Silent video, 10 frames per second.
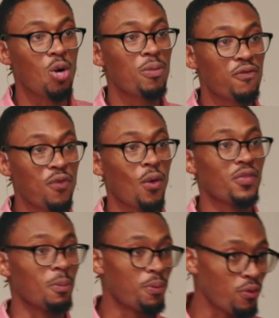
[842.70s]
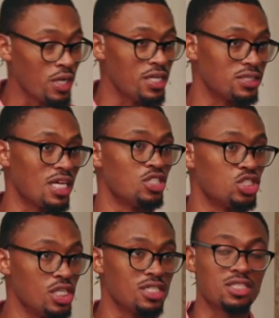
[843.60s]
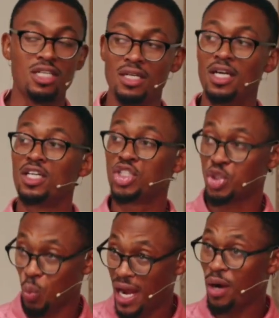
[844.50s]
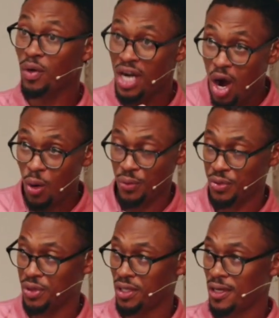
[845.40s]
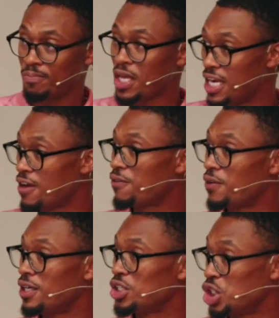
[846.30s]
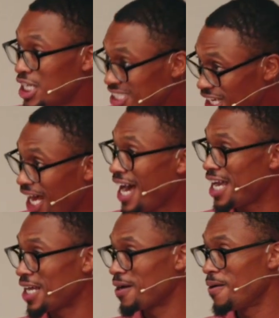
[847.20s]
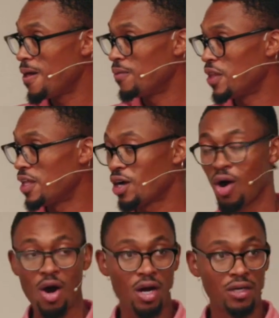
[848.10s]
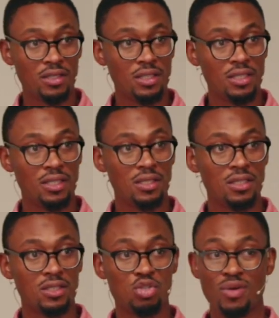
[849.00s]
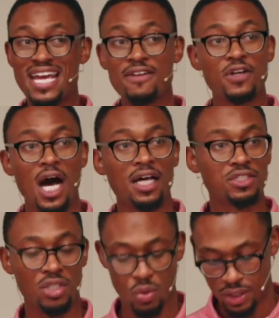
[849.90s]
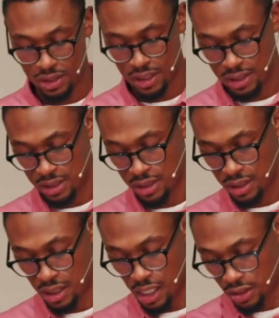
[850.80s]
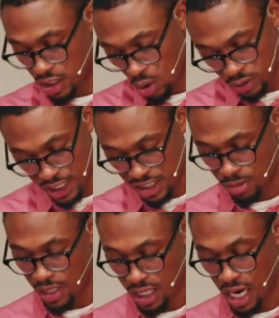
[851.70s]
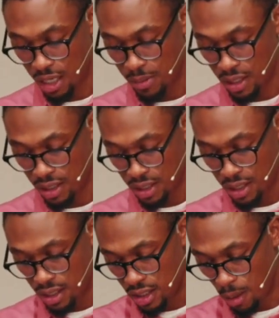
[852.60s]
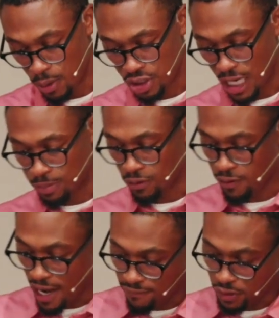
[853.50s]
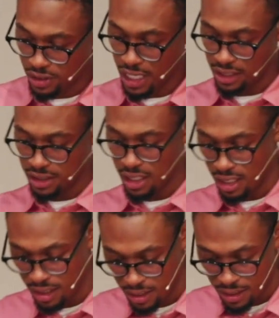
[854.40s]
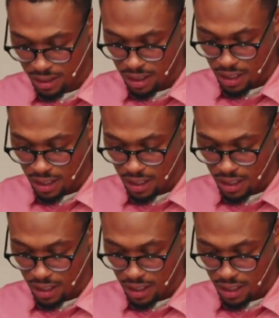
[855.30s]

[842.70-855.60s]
go before the priest and she is to swear an oath. And if she is lying, then there are grave consequences under the Old Testament economy. Numbers chapter 5, verse 19.